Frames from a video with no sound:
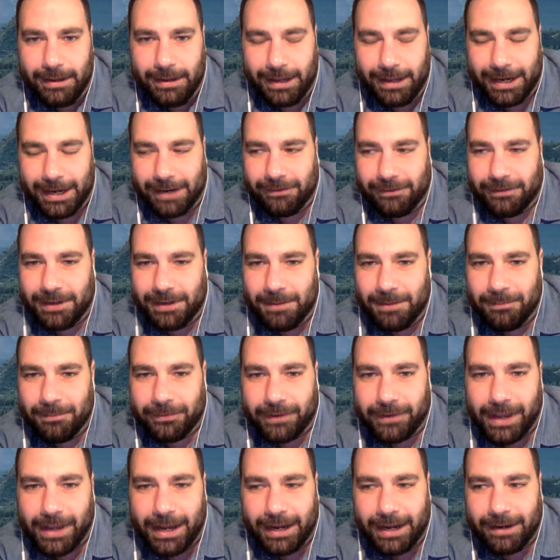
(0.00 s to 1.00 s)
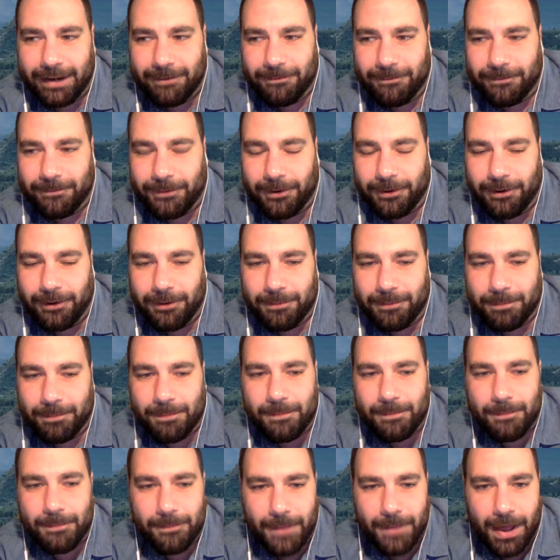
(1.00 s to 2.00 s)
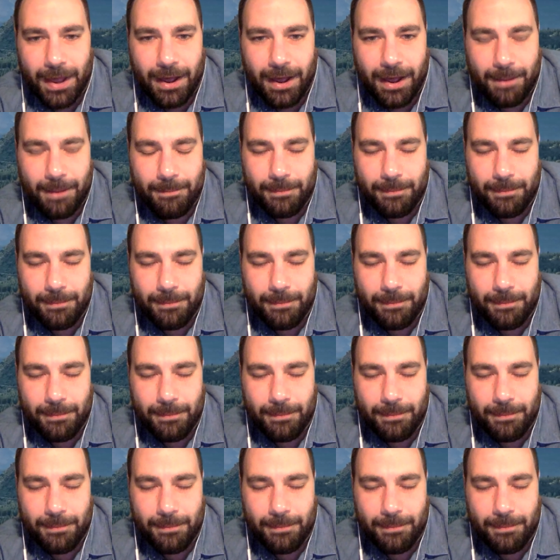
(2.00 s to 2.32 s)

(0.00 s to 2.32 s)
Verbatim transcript: like it seems like for uh,